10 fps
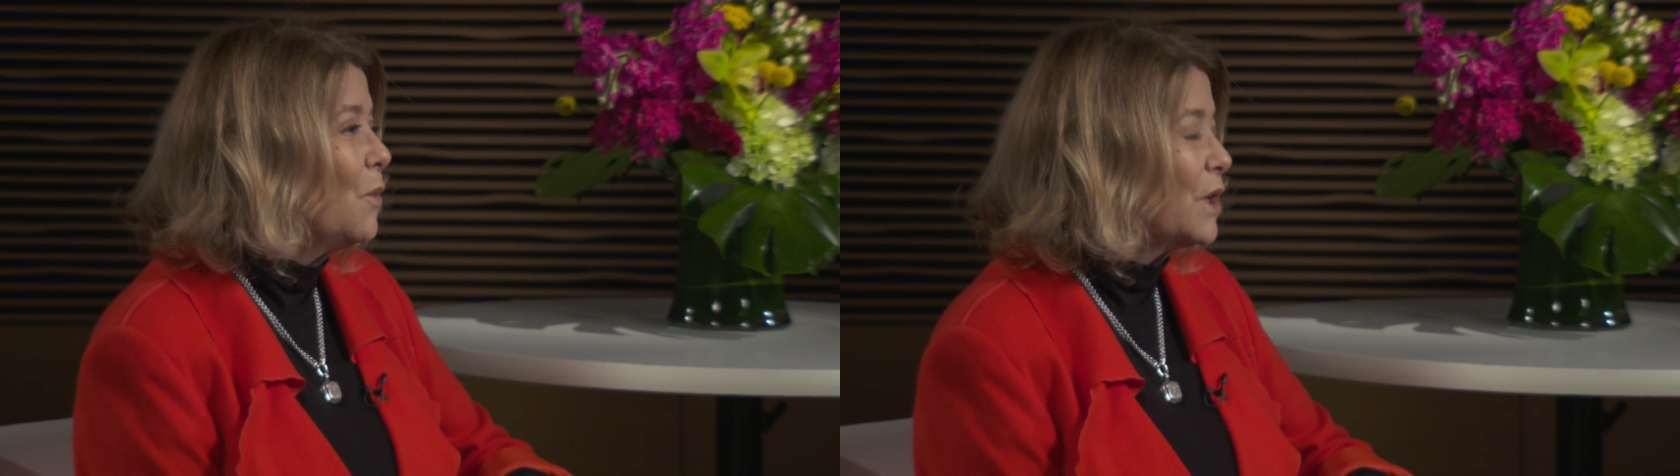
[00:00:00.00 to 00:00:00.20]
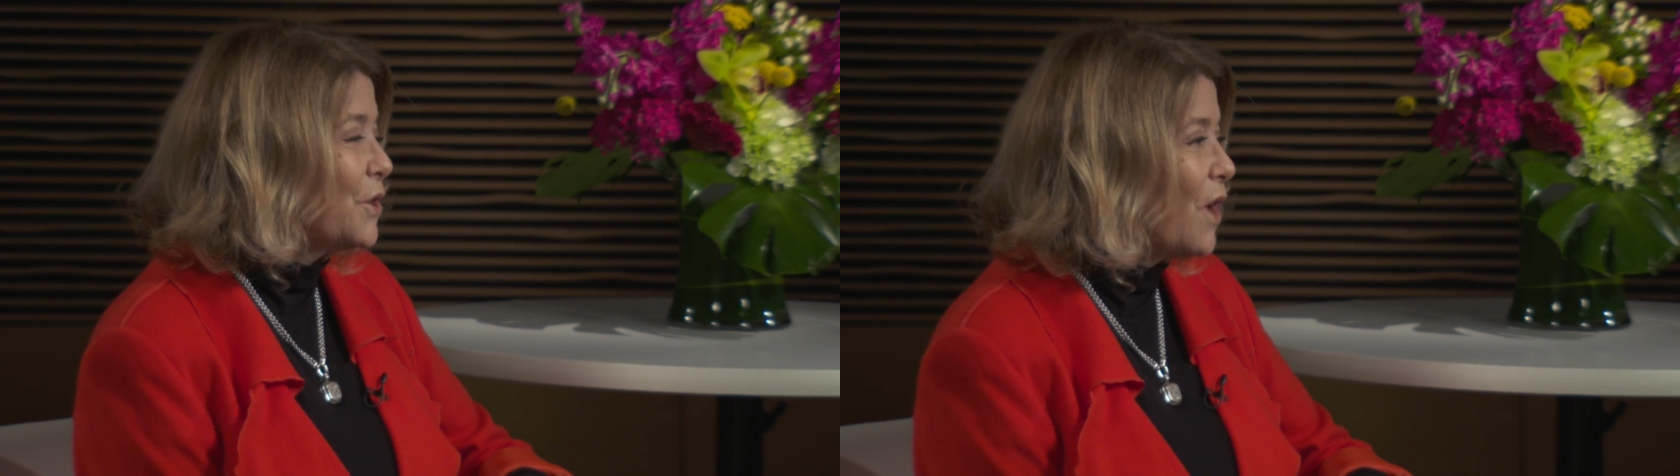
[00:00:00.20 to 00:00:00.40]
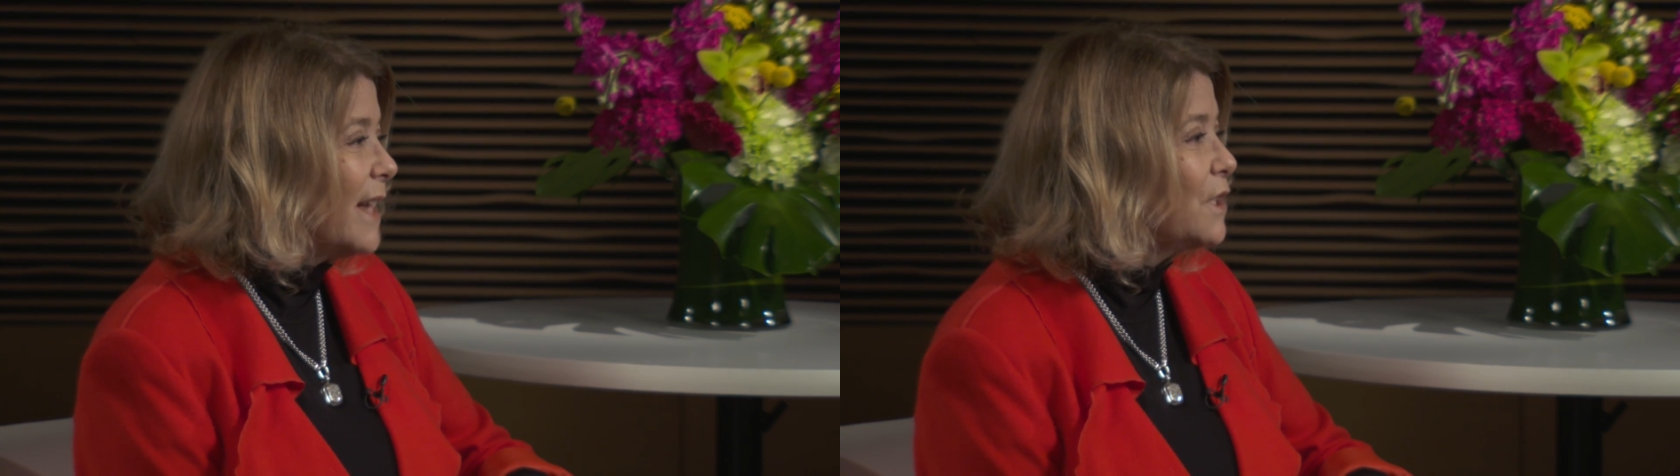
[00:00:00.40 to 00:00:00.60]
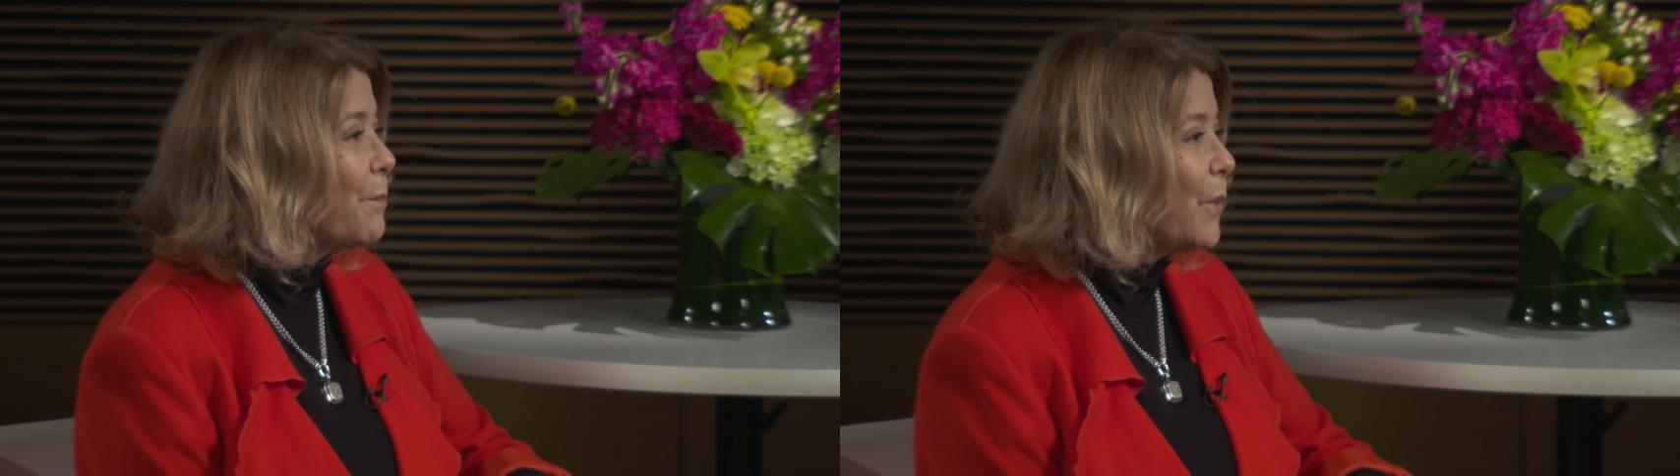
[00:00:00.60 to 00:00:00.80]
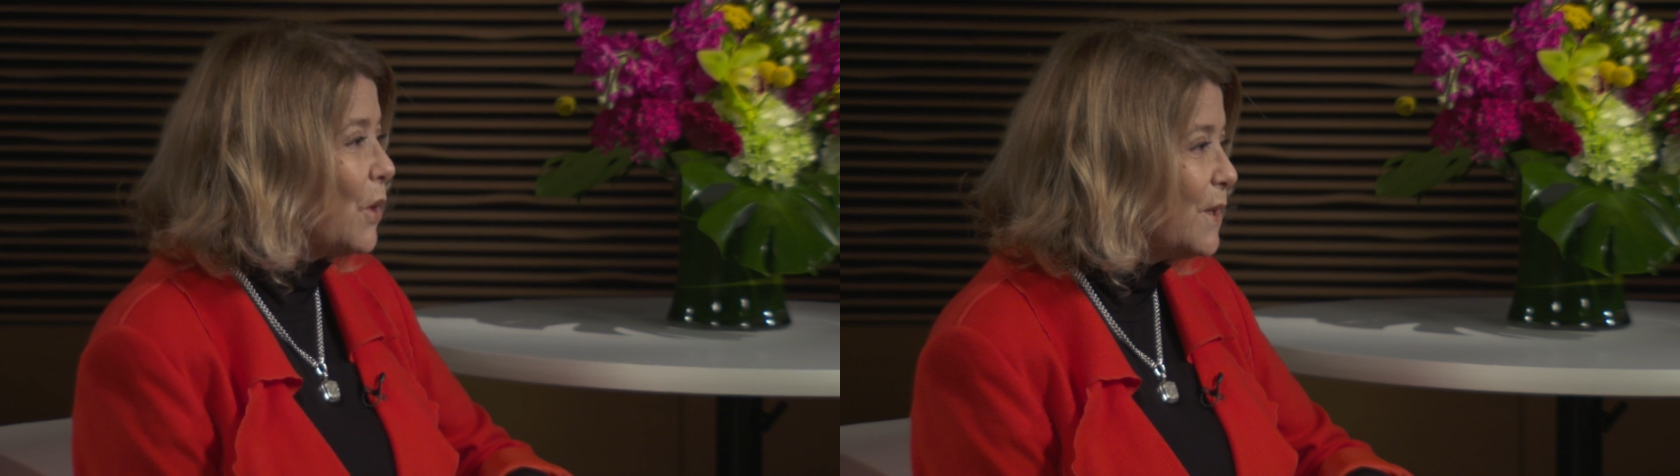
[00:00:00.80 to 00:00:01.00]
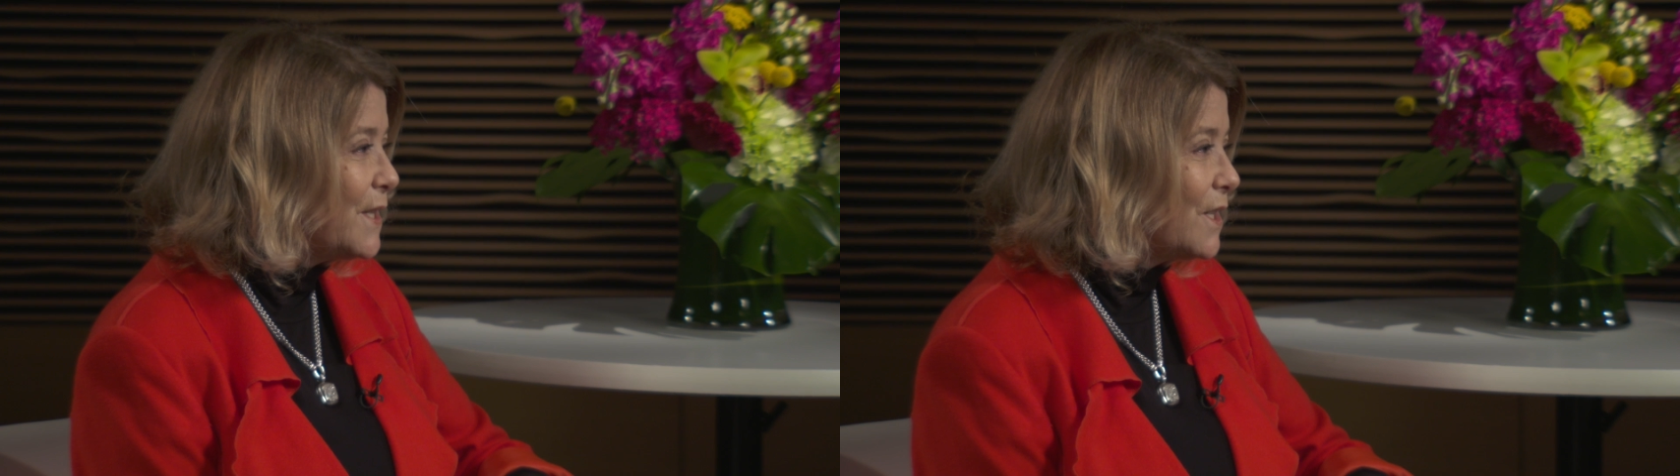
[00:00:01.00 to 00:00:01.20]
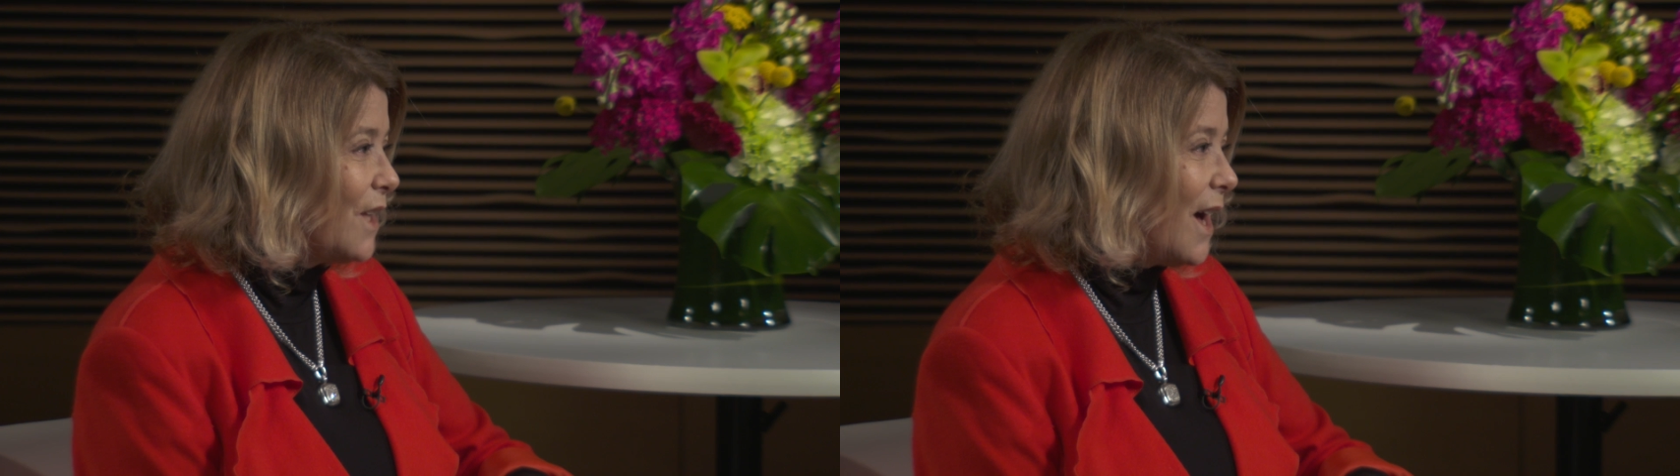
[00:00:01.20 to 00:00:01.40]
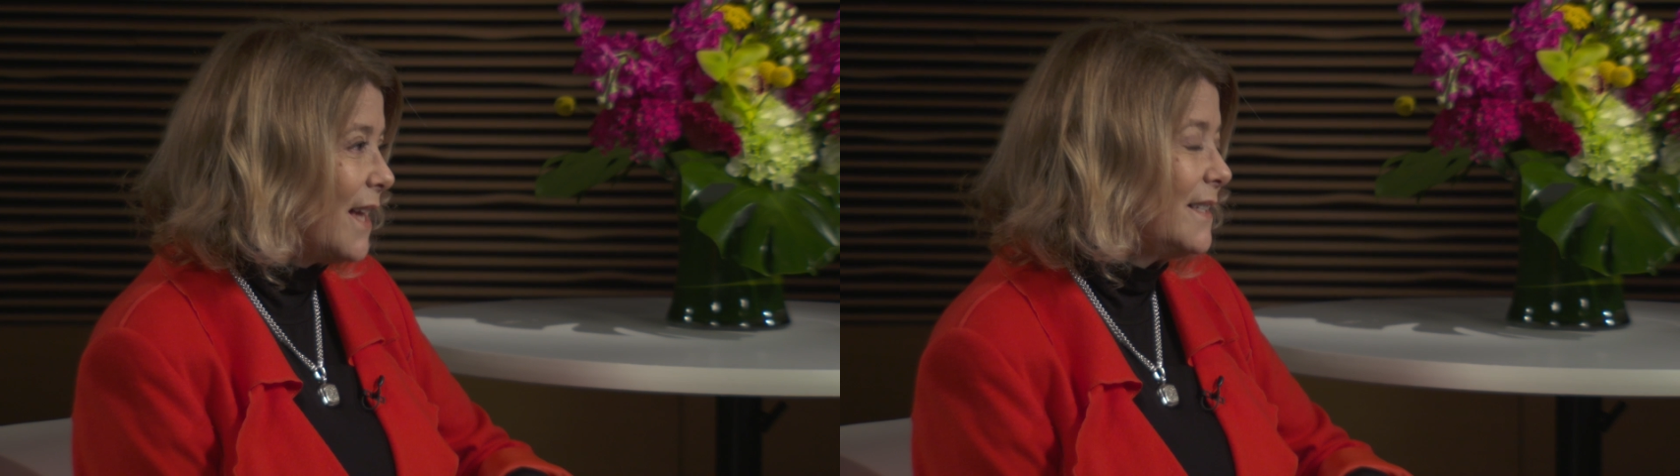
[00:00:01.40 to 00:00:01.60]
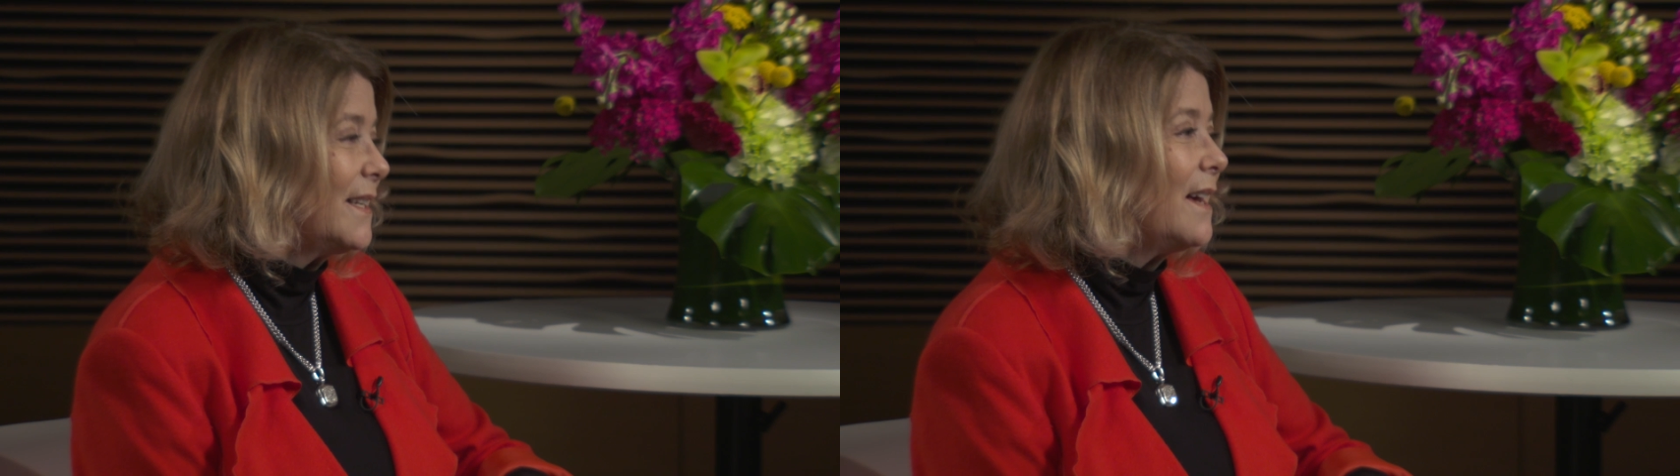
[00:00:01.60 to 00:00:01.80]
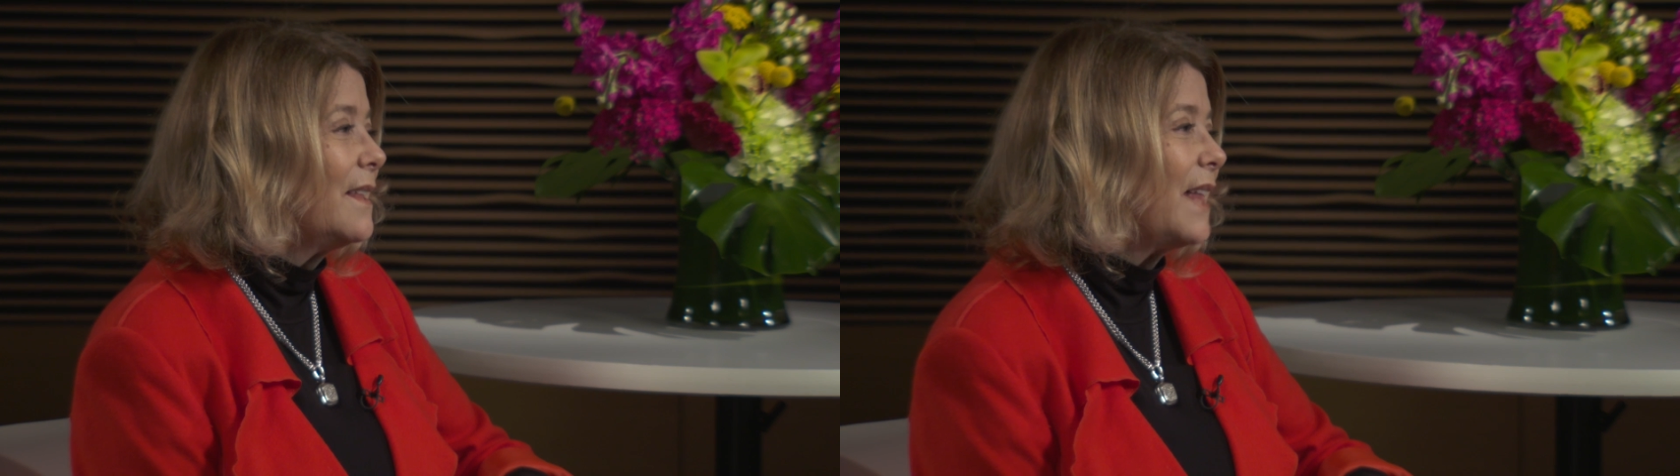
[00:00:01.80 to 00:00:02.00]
we're trying to personalize